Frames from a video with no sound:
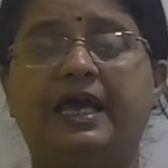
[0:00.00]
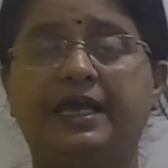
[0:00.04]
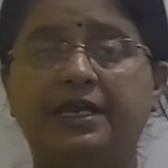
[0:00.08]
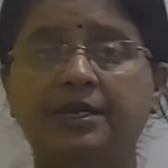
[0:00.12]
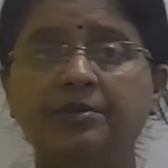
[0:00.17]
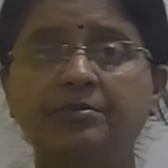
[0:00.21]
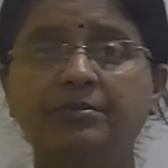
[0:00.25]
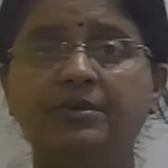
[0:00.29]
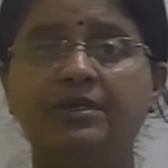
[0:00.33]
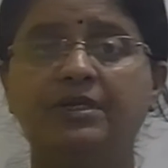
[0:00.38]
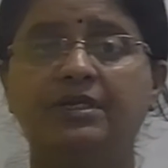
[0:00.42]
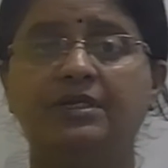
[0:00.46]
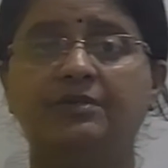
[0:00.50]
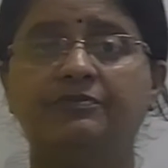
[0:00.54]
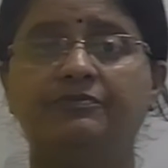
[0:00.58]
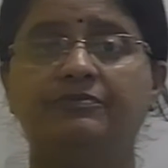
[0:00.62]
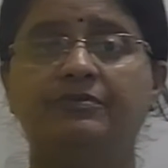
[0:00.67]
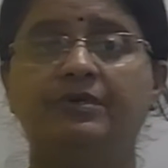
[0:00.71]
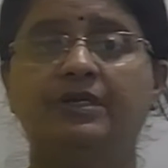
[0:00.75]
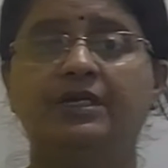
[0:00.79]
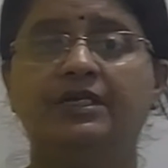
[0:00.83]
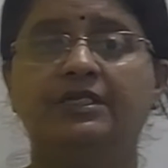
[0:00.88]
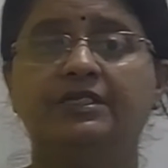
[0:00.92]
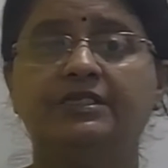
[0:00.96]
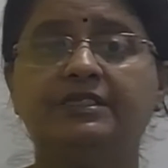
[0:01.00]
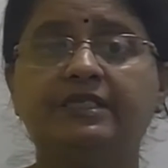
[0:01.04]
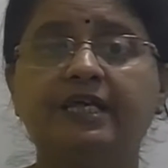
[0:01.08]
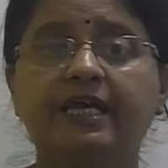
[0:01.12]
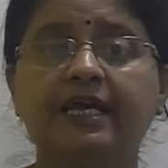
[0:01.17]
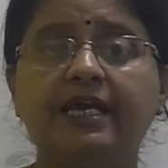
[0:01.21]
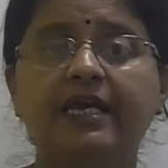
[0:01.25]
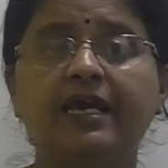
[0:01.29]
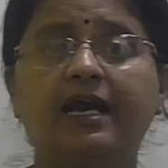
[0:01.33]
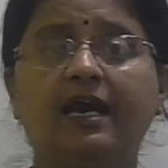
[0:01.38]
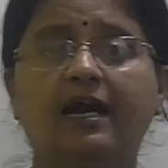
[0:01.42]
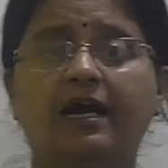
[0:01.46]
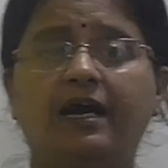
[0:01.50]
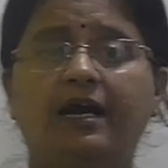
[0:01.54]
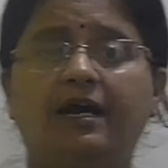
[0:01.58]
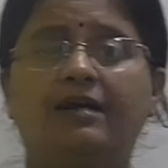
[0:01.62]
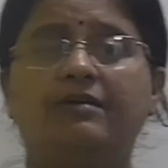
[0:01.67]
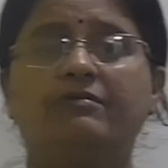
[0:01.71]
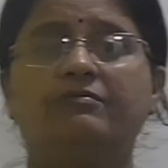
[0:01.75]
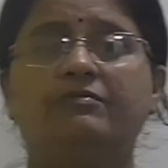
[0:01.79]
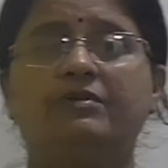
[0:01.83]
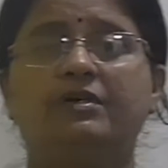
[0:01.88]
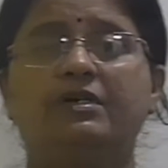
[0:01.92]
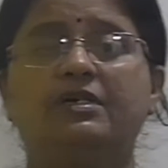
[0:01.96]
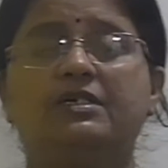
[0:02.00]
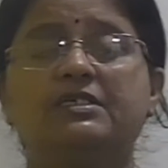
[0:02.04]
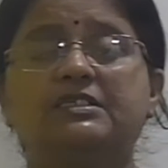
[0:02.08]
animal, they have